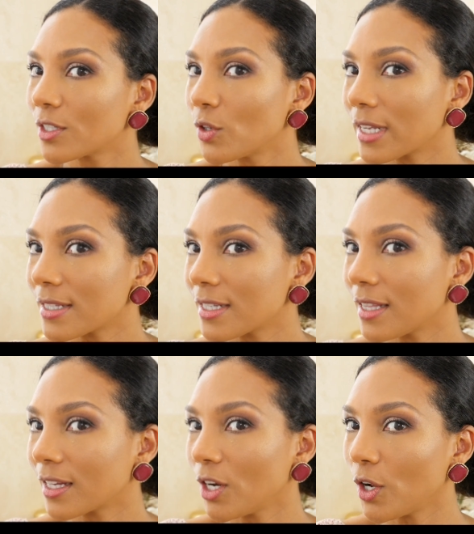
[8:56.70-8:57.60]
You can
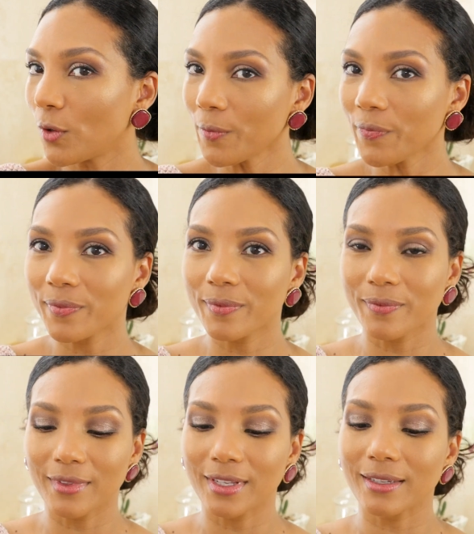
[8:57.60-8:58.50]
see the glow,
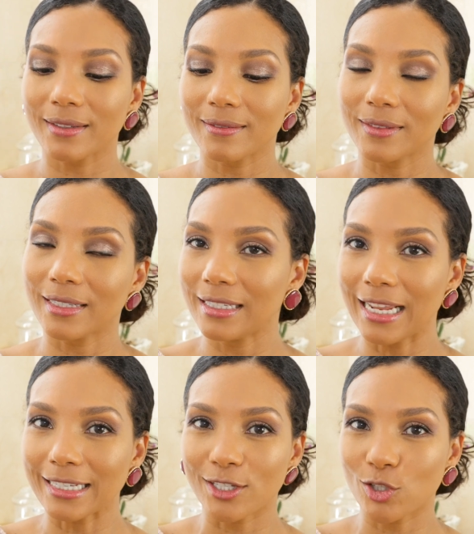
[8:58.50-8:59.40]

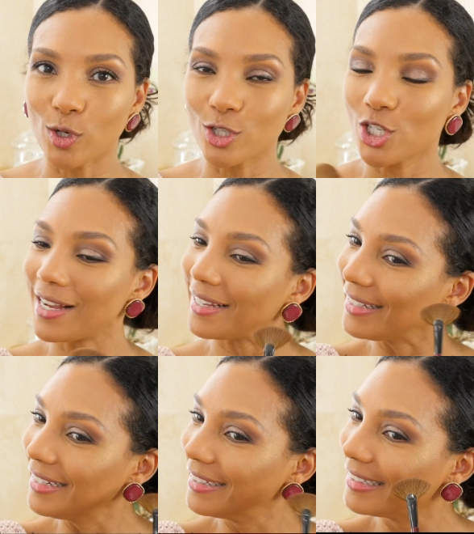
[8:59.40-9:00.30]
like a
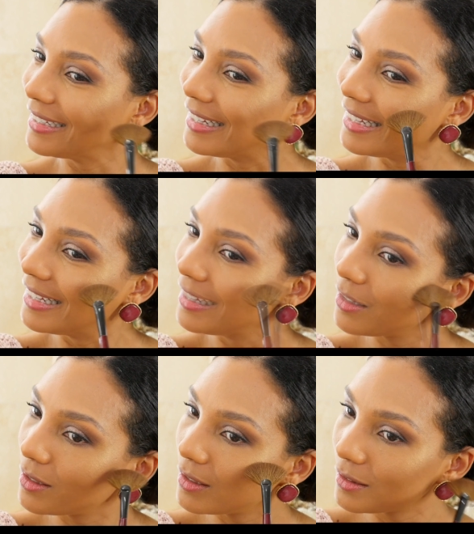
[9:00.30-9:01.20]
sunshine.
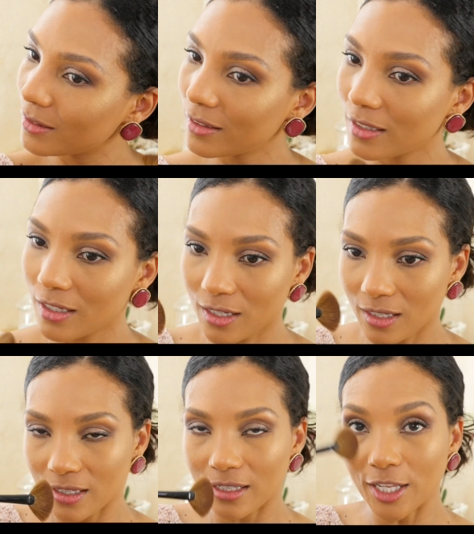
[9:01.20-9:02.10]

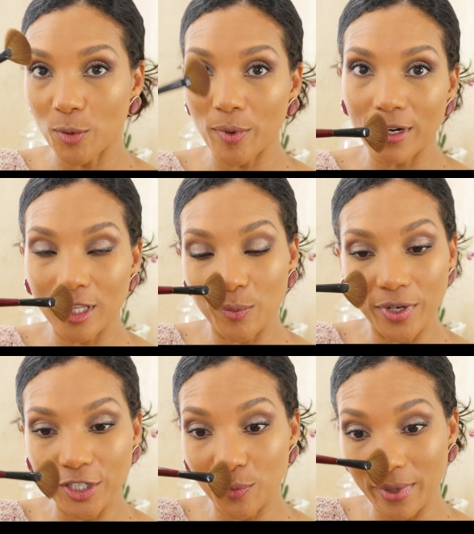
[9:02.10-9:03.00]
A little bit on the
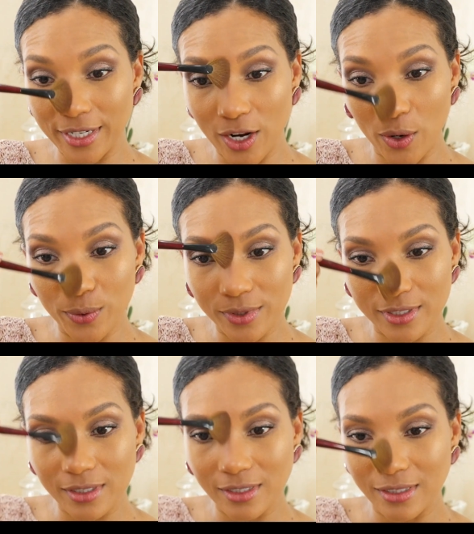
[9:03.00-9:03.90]
bridge of my
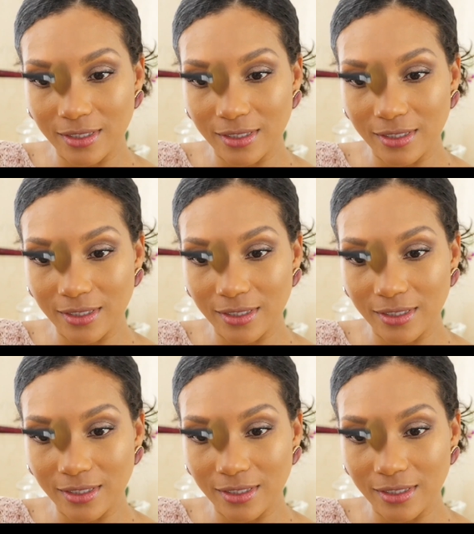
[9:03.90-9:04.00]
nose.